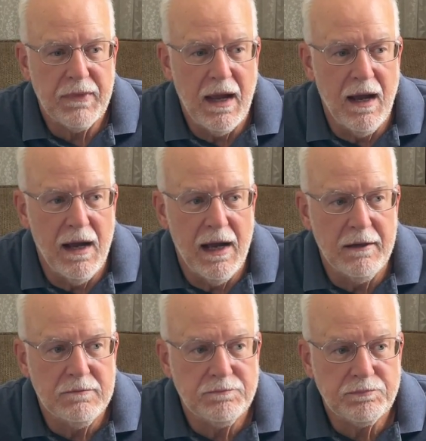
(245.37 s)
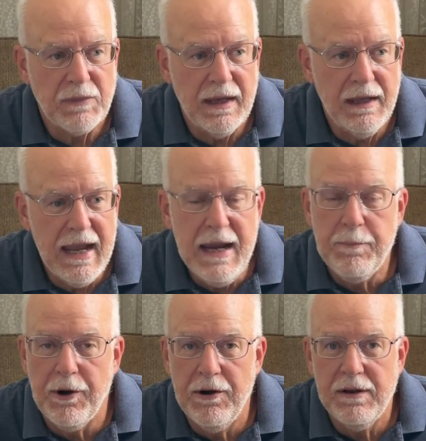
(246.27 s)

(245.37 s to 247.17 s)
Inkbird,